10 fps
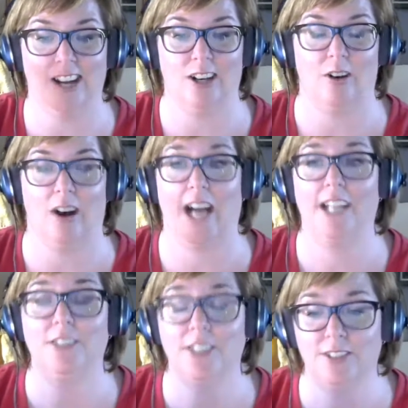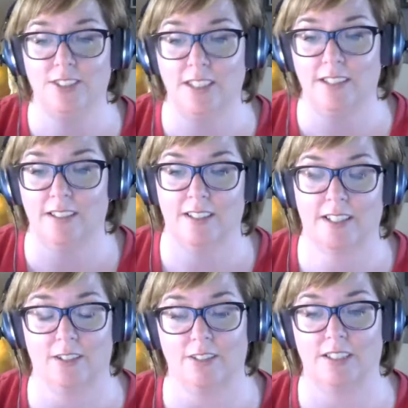I don't use it.
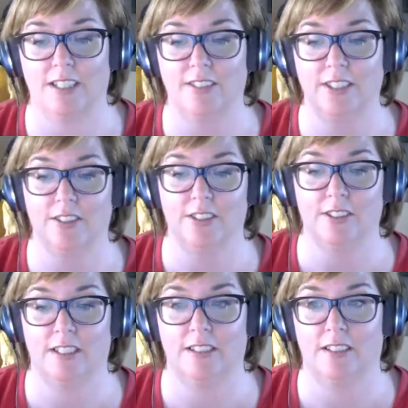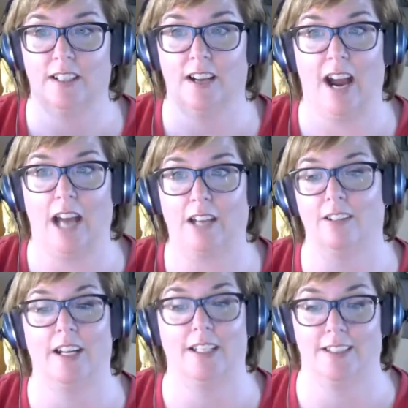Carol Steven uses it. I don't
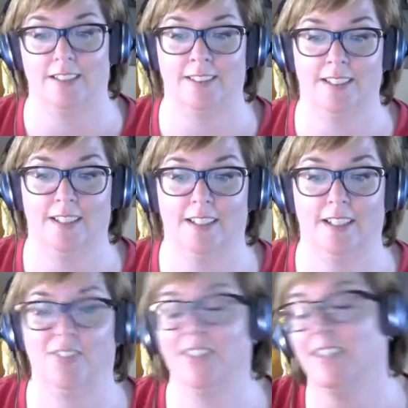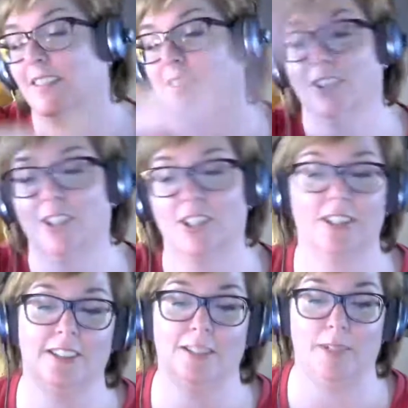like it. If it doesn't look
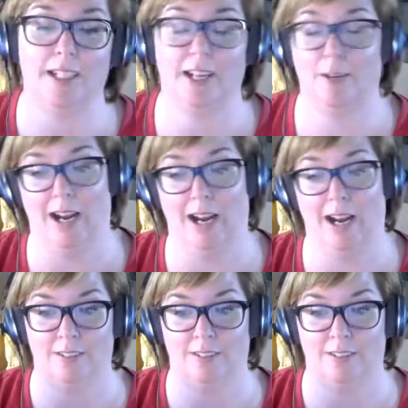good to me, I'm out.